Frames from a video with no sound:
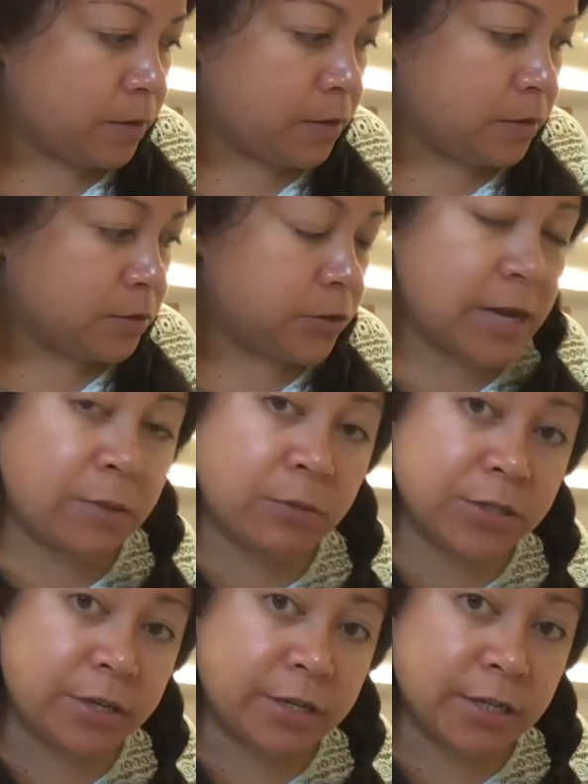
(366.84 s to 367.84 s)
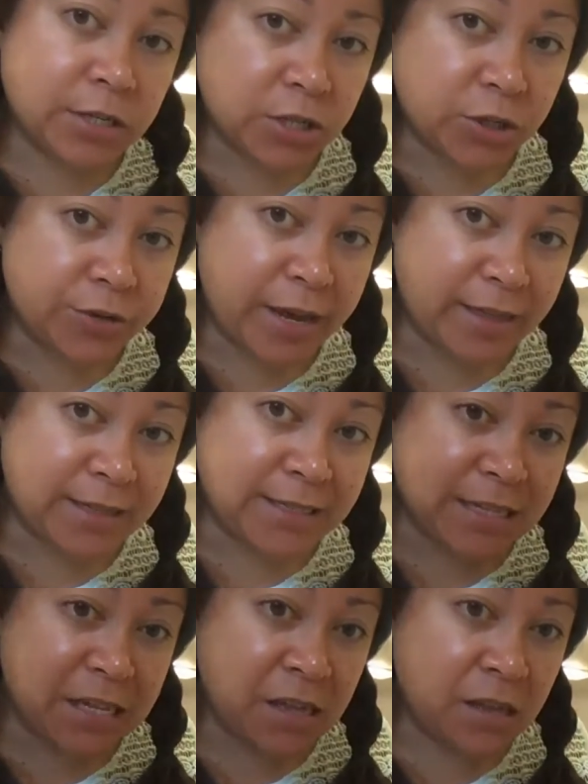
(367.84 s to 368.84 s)
So now we're starting to create the
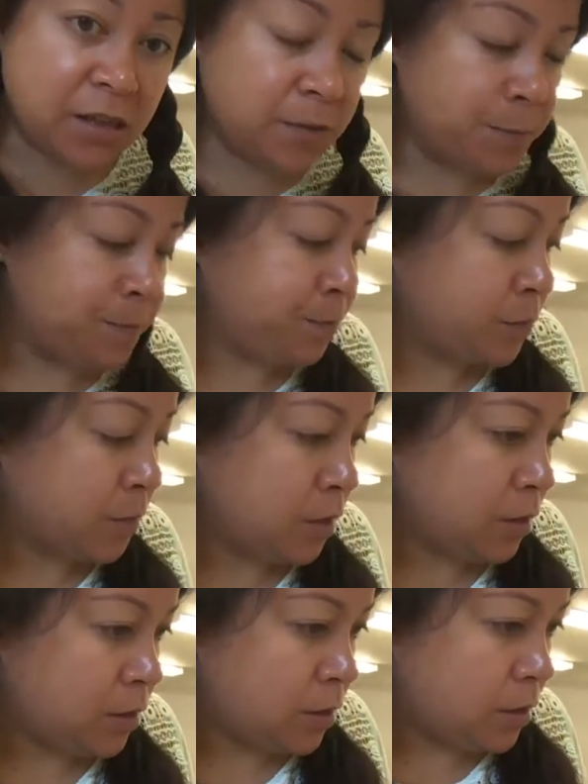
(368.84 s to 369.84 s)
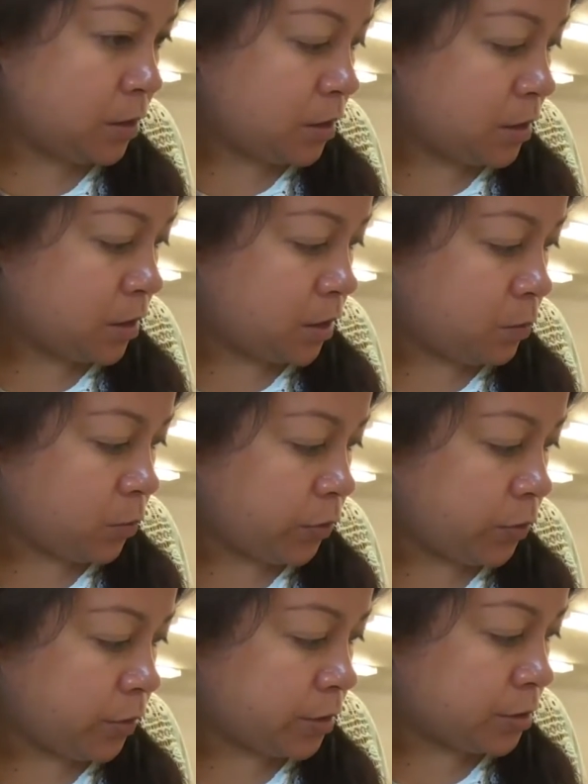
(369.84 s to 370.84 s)
teeth, and we're
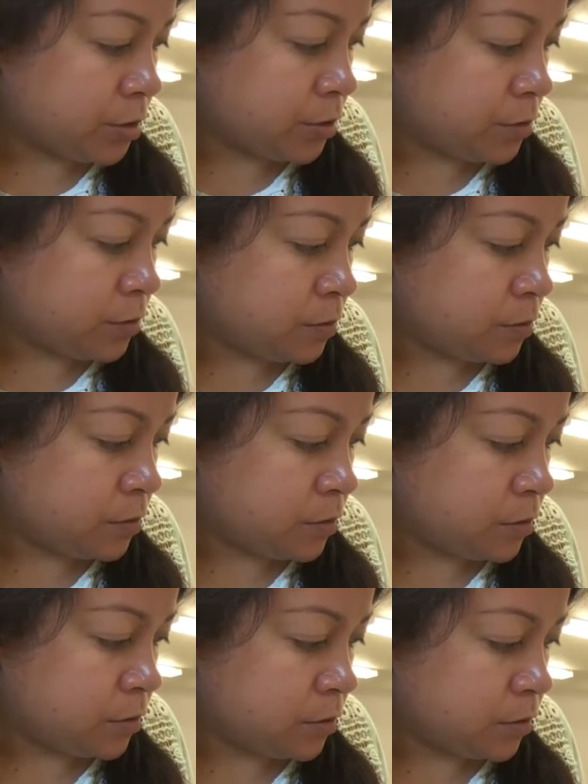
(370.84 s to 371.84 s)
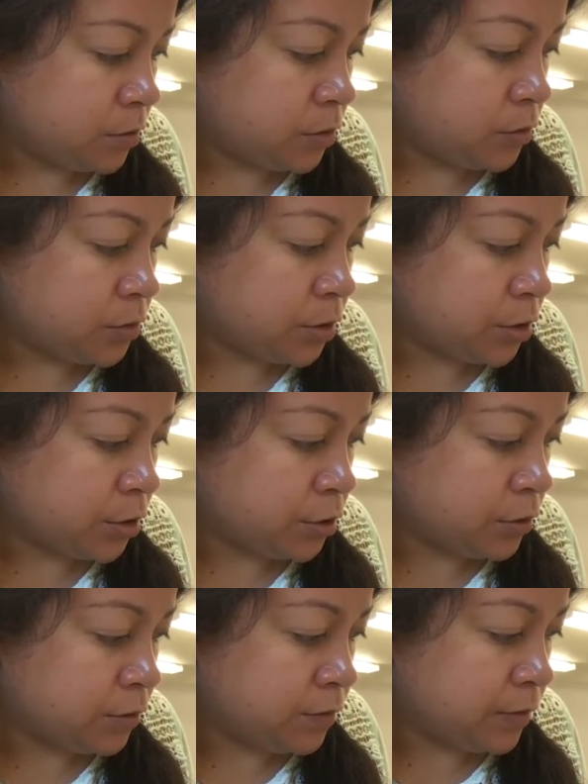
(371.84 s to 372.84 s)
going to use
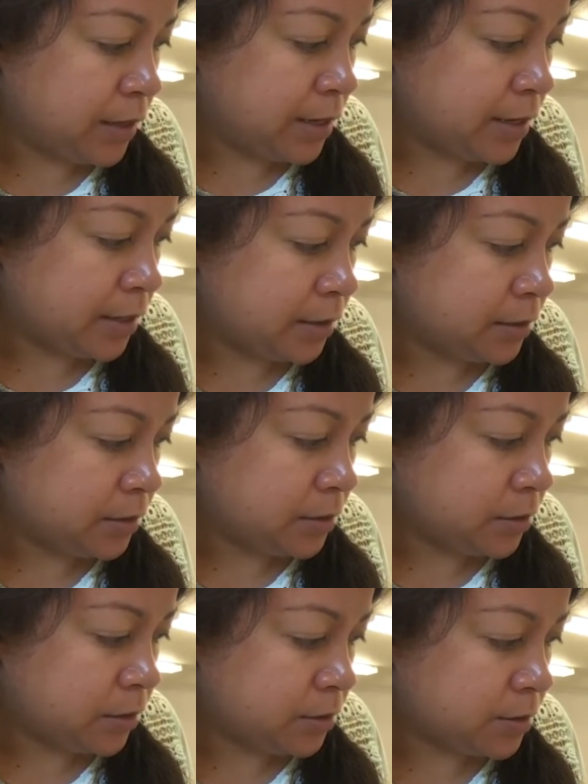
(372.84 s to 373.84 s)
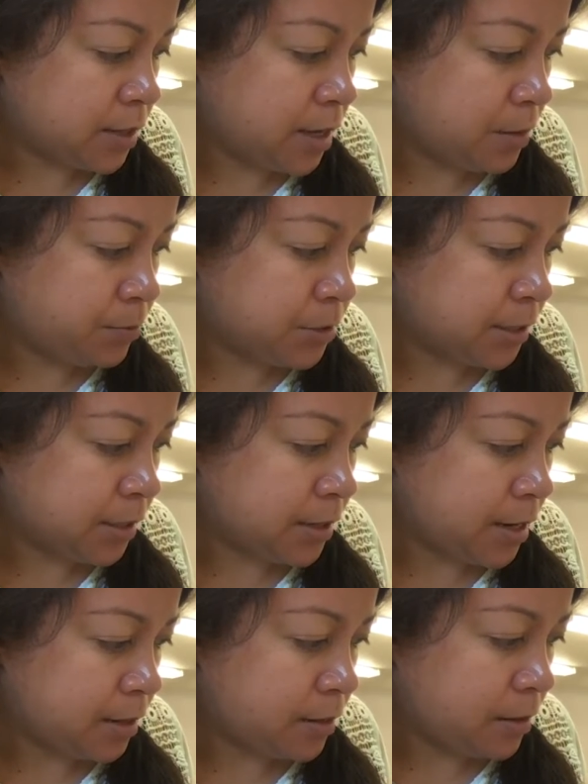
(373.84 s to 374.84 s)
curved lines on the top to
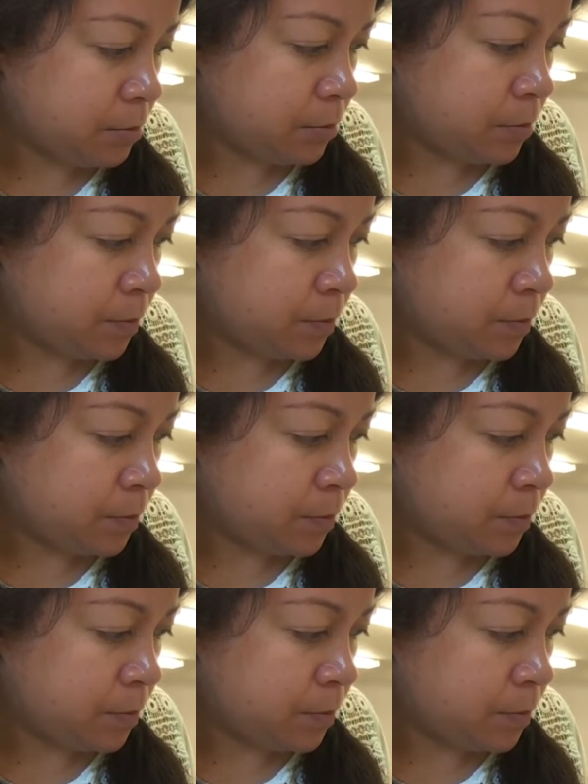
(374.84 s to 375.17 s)
connect them.